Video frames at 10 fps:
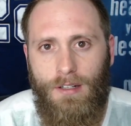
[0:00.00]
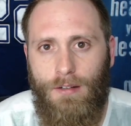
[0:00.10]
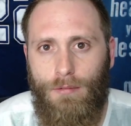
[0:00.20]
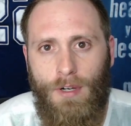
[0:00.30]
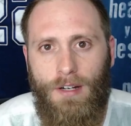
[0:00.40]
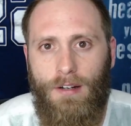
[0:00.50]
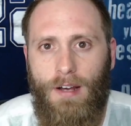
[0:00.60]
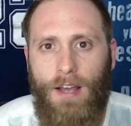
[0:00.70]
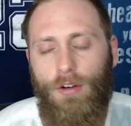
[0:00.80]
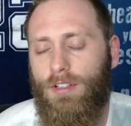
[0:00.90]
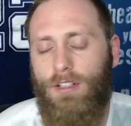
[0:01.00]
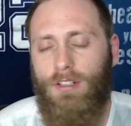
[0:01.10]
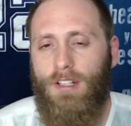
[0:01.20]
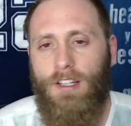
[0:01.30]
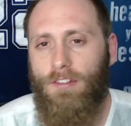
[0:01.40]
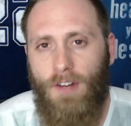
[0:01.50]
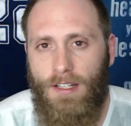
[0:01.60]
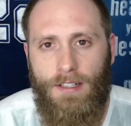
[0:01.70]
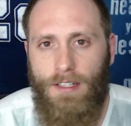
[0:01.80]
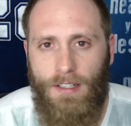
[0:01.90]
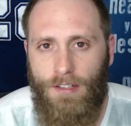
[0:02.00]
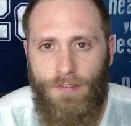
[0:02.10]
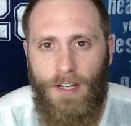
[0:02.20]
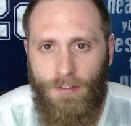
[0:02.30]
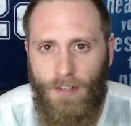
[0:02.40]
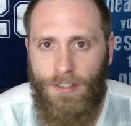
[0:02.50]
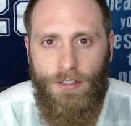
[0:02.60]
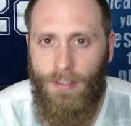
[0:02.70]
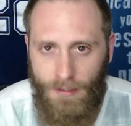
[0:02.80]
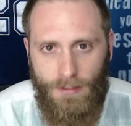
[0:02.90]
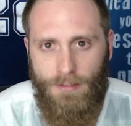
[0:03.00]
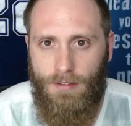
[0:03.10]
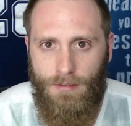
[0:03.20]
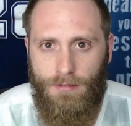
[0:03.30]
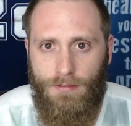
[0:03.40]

where I only look like a fucking idiot if I defend your idiocy.